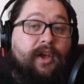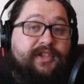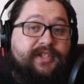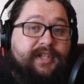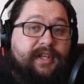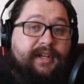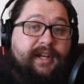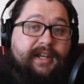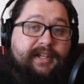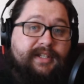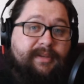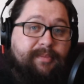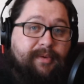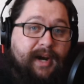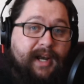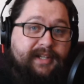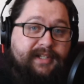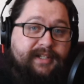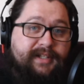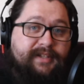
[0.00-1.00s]
Sunday
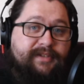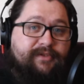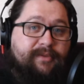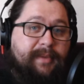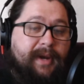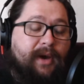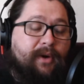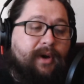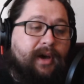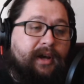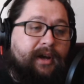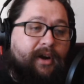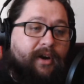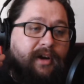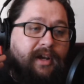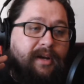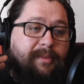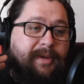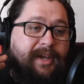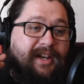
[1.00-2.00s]
surprises from now on, are
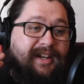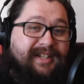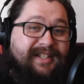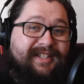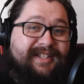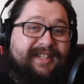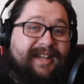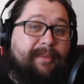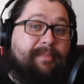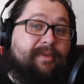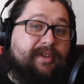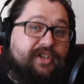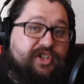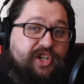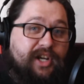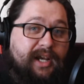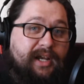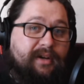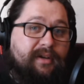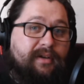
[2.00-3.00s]
going to be on a separate
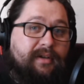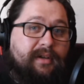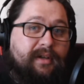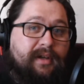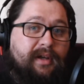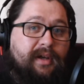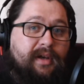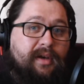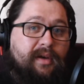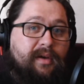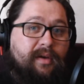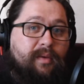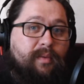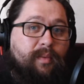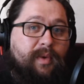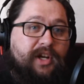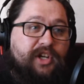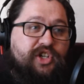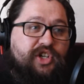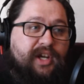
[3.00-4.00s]
channel,
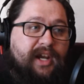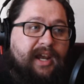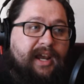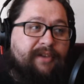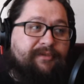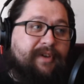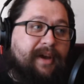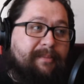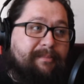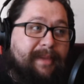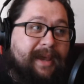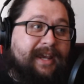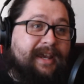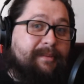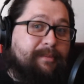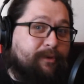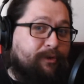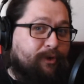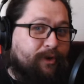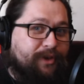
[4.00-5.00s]
which if I make it
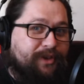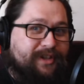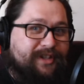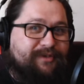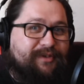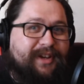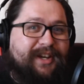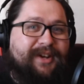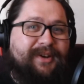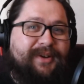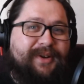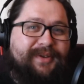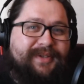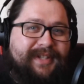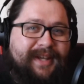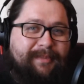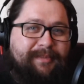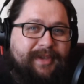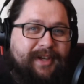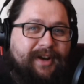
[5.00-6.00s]
before this video goes
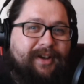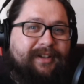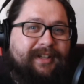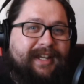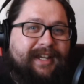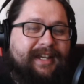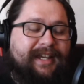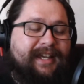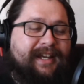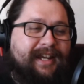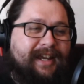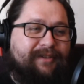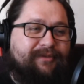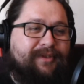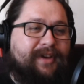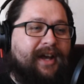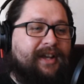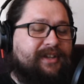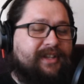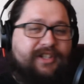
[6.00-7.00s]
up, then I'll link it. If
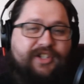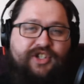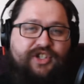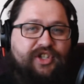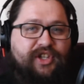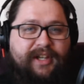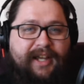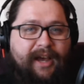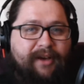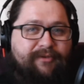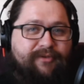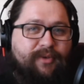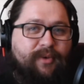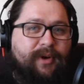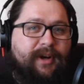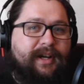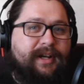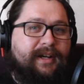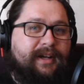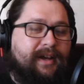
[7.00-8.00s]
not, then just look out
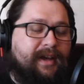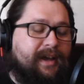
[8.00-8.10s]
for it.